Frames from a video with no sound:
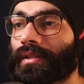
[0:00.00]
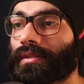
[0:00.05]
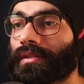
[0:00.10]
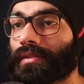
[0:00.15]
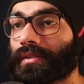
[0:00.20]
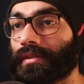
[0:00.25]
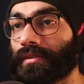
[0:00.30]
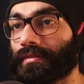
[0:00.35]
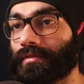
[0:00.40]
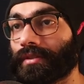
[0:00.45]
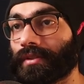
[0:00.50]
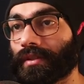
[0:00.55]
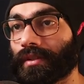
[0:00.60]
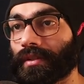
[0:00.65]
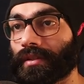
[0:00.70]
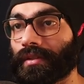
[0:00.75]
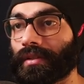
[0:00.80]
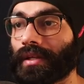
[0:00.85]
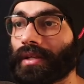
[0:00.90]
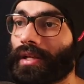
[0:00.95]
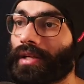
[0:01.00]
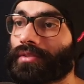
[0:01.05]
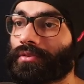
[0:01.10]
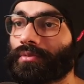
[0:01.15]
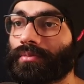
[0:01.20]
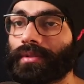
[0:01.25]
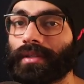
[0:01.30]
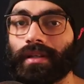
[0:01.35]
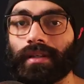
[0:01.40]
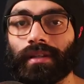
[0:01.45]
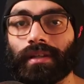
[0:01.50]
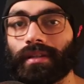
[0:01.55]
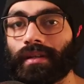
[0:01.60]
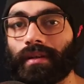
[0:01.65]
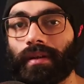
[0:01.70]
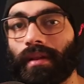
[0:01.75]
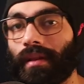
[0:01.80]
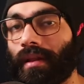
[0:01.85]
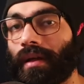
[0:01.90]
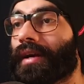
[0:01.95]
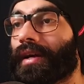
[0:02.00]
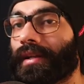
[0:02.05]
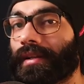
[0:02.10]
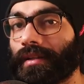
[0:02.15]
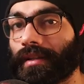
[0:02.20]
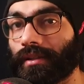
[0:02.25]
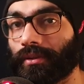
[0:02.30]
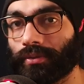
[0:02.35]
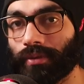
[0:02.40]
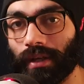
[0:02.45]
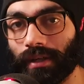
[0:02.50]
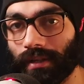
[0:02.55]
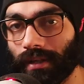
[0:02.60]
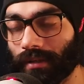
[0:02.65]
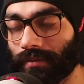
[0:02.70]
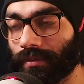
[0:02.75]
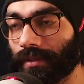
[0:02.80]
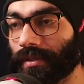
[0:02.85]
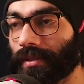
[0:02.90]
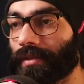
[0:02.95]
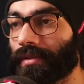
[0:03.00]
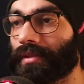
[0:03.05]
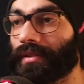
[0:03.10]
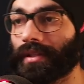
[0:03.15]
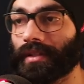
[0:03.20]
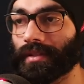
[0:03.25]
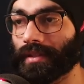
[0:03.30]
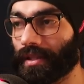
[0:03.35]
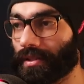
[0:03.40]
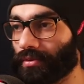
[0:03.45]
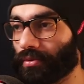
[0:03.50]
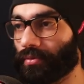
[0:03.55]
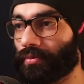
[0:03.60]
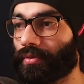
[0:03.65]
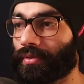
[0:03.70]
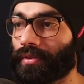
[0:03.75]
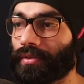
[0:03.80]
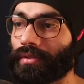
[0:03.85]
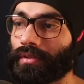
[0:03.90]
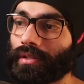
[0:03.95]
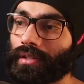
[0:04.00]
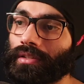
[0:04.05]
this is the work that has to be done, and then you get done with it, and then that's over.